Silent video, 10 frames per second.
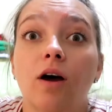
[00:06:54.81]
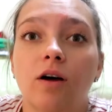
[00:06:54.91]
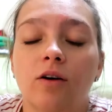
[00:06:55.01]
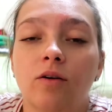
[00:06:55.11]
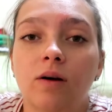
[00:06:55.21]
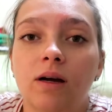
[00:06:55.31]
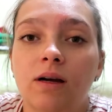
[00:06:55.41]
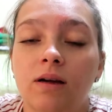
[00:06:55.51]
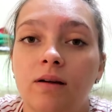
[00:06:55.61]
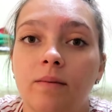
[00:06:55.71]
Oh
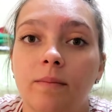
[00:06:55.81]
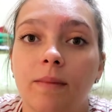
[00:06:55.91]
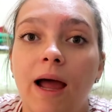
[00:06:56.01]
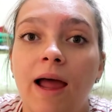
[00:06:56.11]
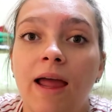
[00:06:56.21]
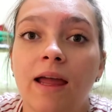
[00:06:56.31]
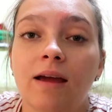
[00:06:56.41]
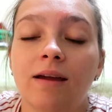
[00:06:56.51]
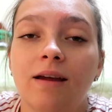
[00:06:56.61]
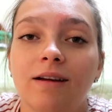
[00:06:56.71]
my
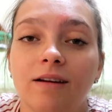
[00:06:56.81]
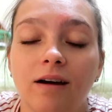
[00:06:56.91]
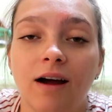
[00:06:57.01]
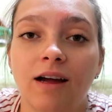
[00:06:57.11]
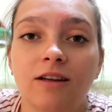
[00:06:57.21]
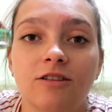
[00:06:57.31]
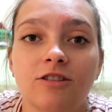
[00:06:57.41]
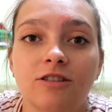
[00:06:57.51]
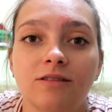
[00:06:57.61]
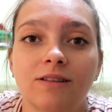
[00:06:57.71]
gosh.